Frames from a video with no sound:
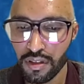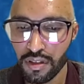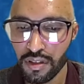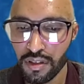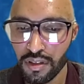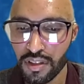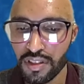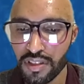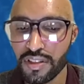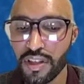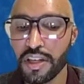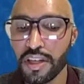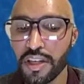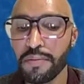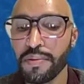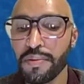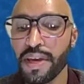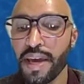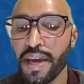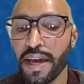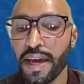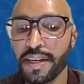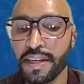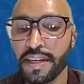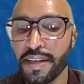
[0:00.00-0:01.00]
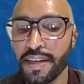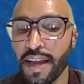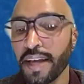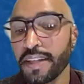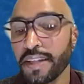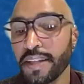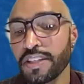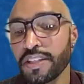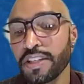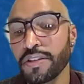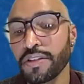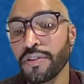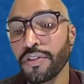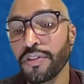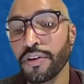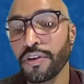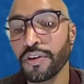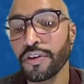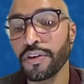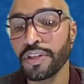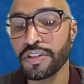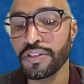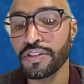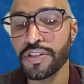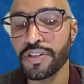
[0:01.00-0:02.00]
The study began in
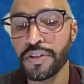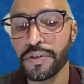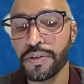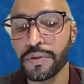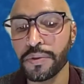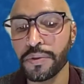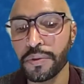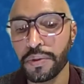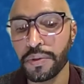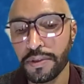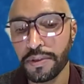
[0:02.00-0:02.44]
1932.